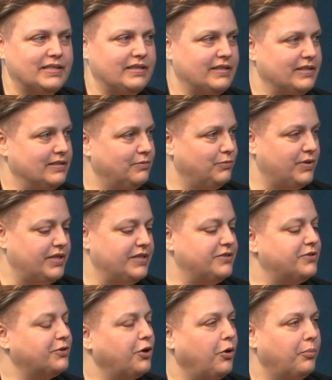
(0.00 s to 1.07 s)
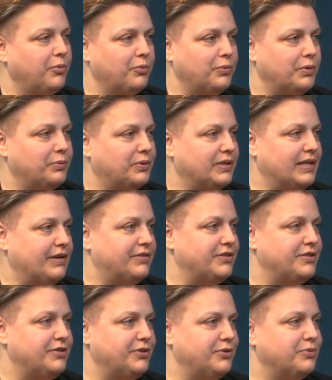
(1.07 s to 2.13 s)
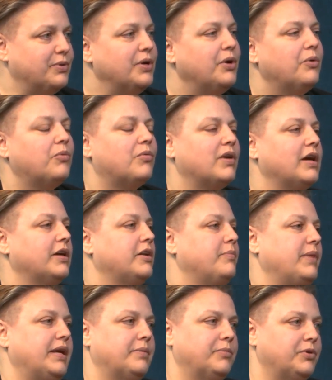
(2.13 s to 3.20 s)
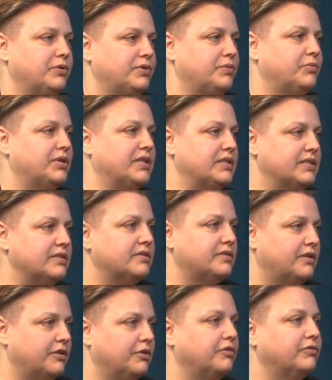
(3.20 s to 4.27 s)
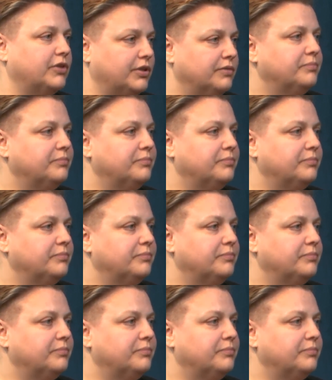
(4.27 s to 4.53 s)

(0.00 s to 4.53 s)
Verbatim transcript: within within scope of we were allowed to do, we're not going to make them go somewhere else and start over.